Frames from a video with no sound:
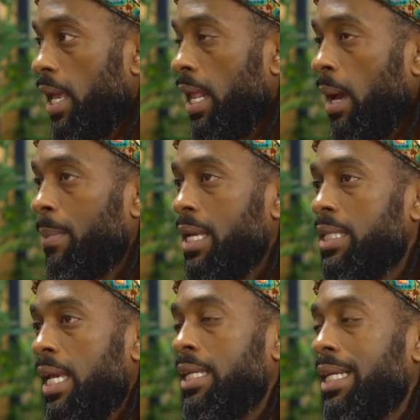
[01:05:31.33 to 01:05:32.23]
And I'm not
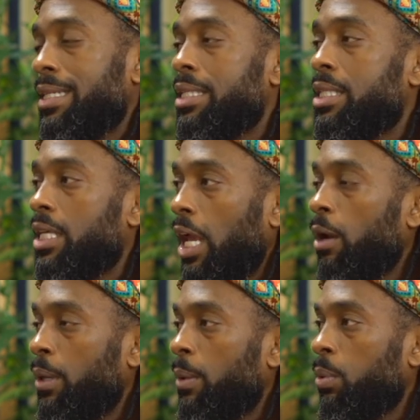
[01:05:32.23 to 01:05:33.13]
saying that to
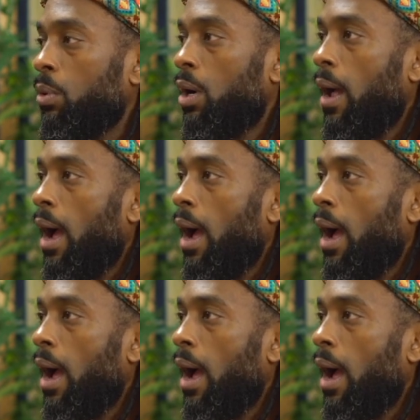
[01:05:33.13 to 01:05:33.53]
scare people.